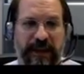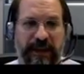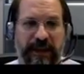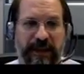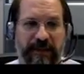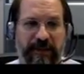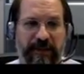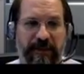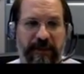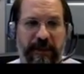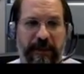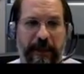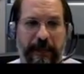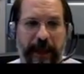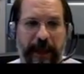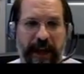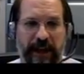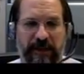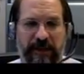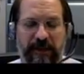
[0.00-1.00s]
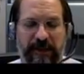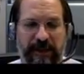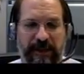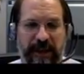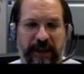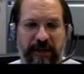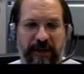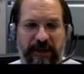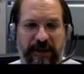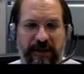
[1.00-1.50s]

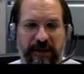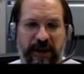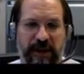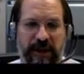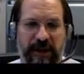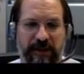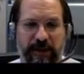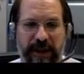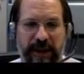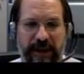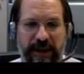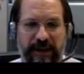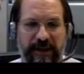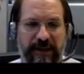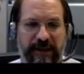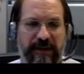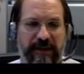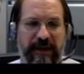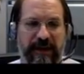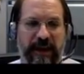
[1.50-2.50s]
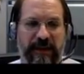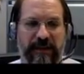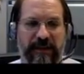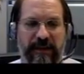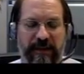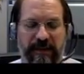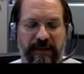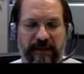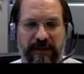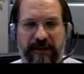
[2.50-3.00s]
Asthma is characterized by
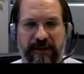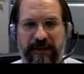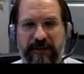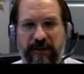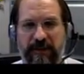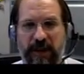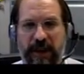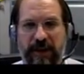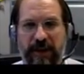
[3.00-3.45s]
extensive